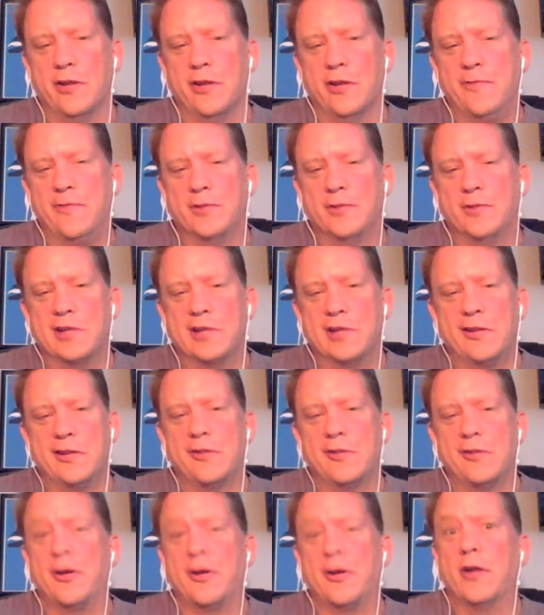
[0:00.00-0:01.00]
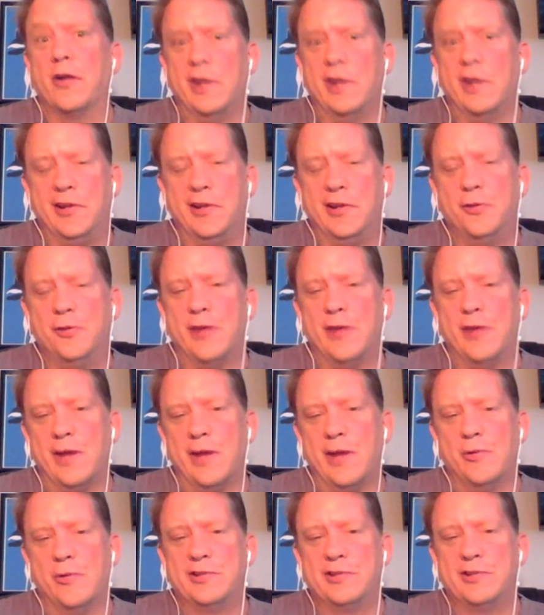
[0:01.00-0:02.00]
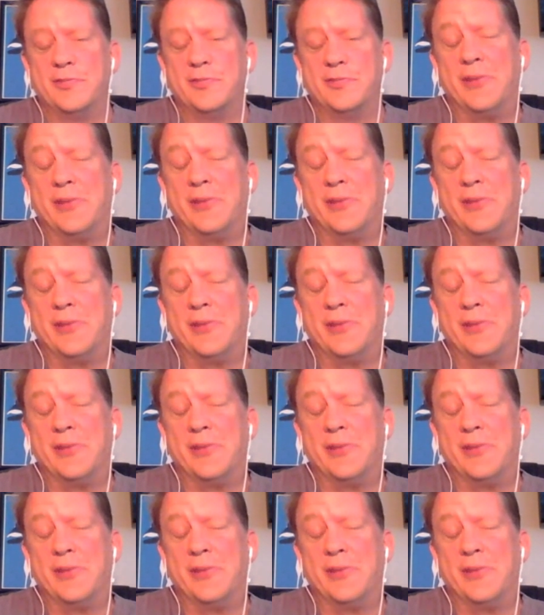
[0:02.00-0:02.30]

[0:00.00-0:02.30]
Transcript: the folks out there that already do that, which has been